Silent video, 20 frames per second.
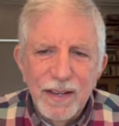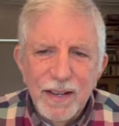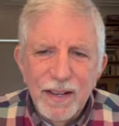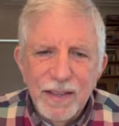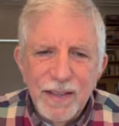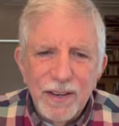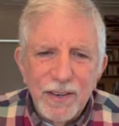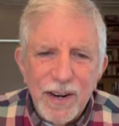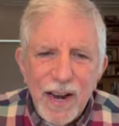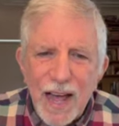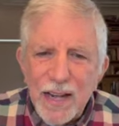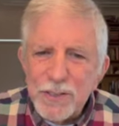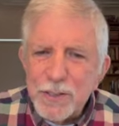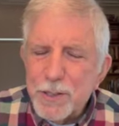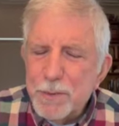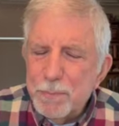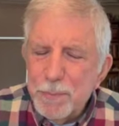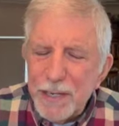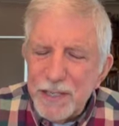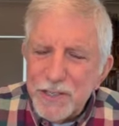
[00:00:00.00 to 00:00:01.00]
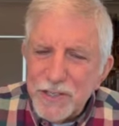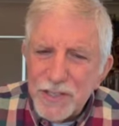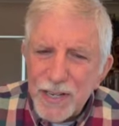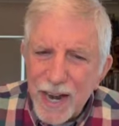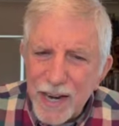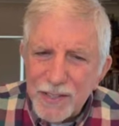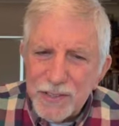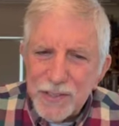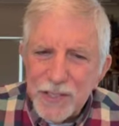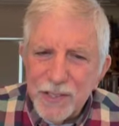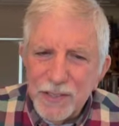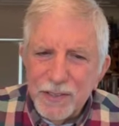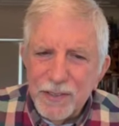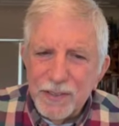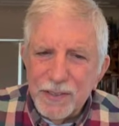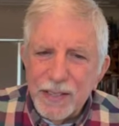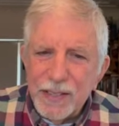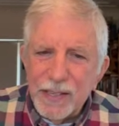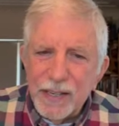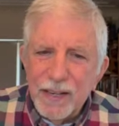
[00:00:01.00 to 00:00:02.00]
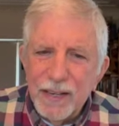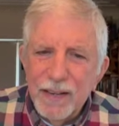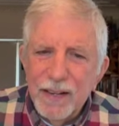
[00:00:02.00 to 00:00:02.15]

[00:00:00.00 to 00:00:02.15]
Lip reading: They're not to be stationary.